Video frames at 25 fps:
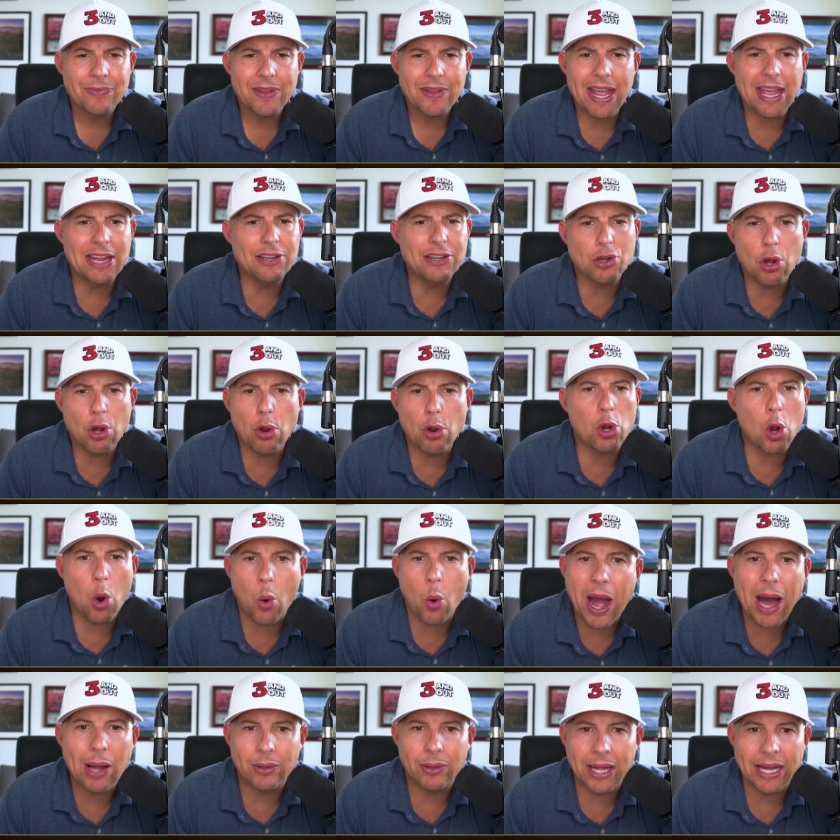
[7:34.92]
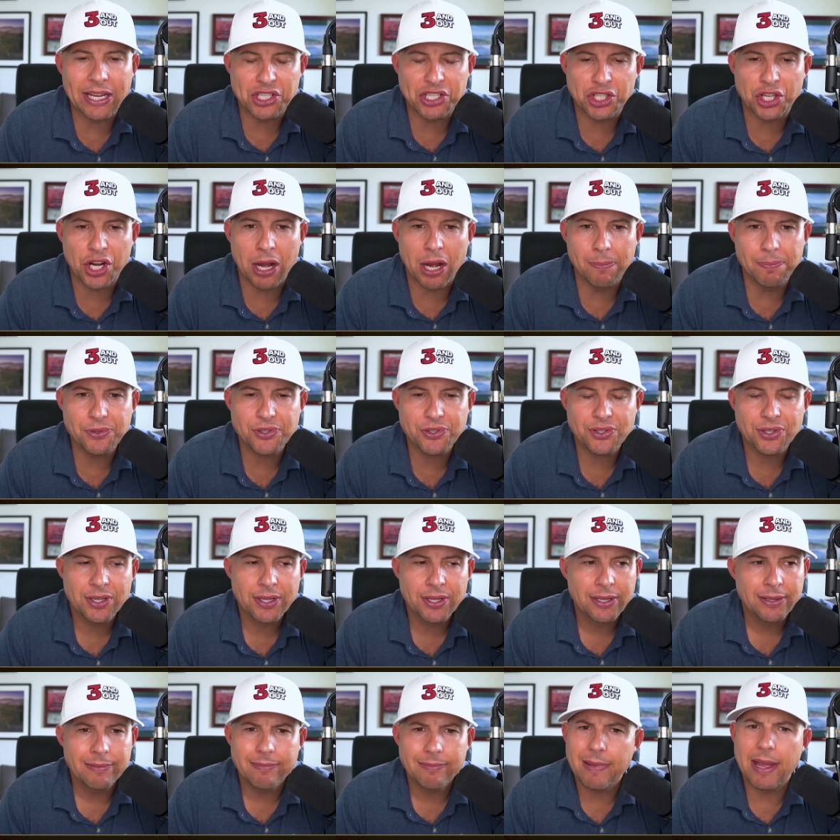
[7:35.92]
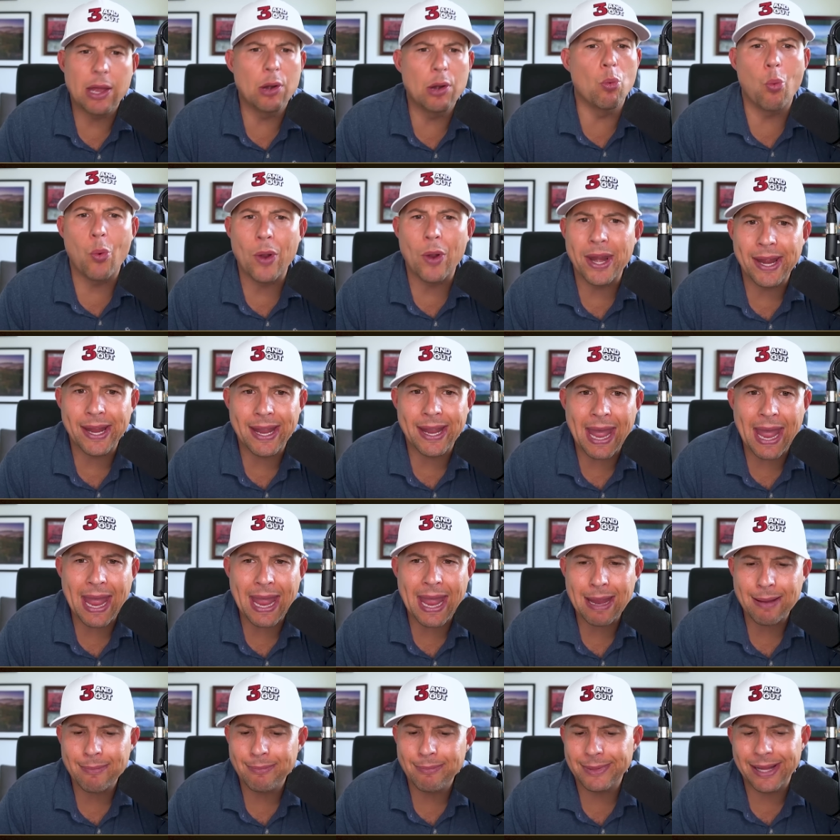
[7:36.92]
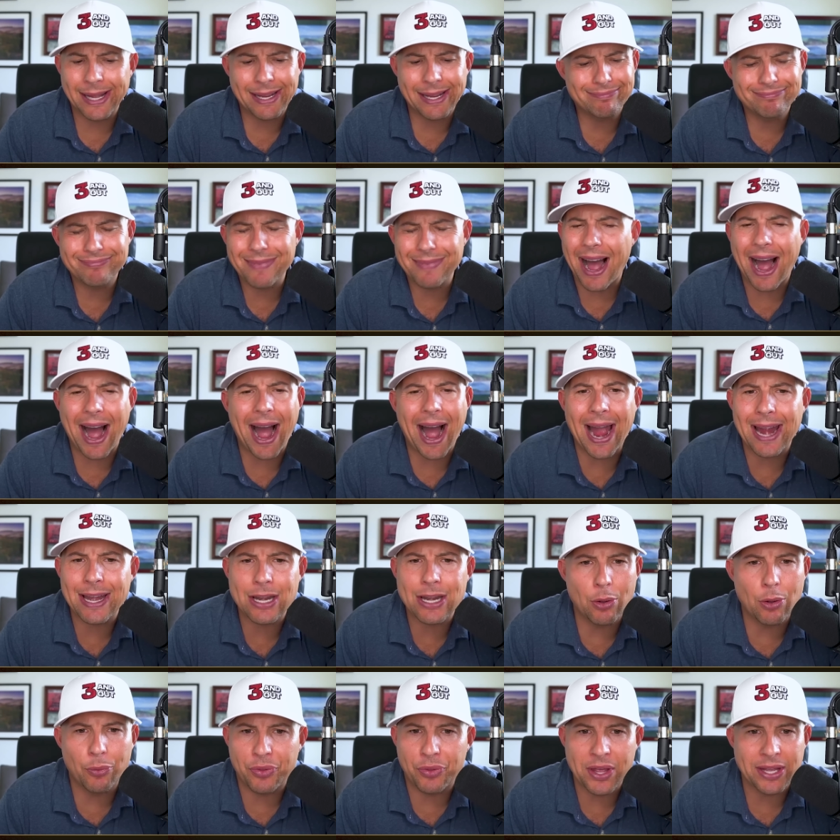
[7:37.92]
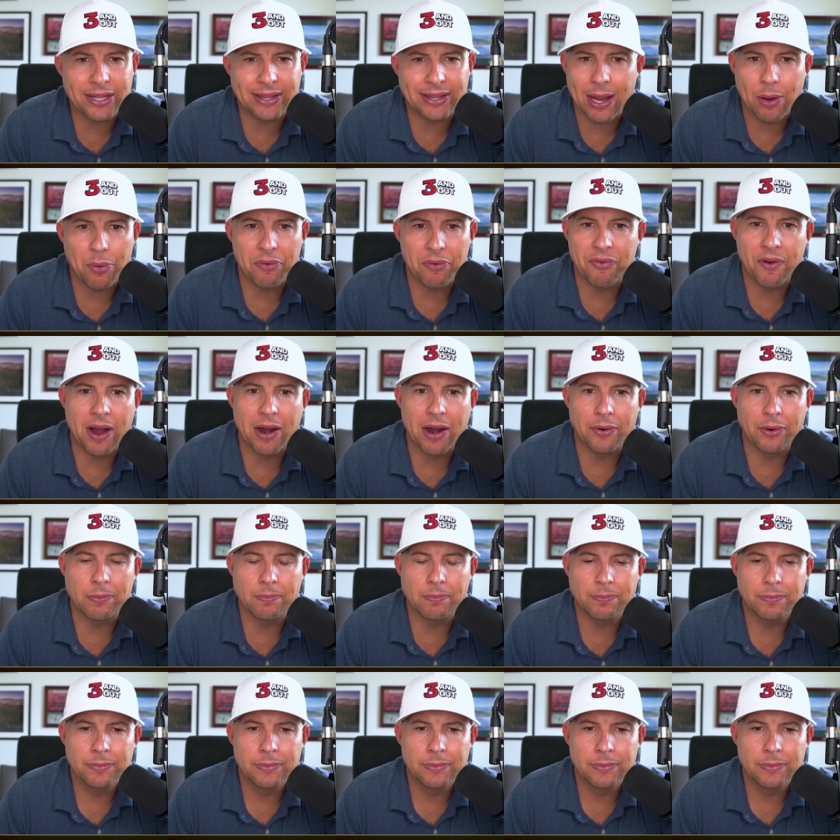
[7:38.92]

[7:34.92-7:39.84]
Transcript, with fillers: and don't go out like chumps and win a game, like I don't think they would fire him.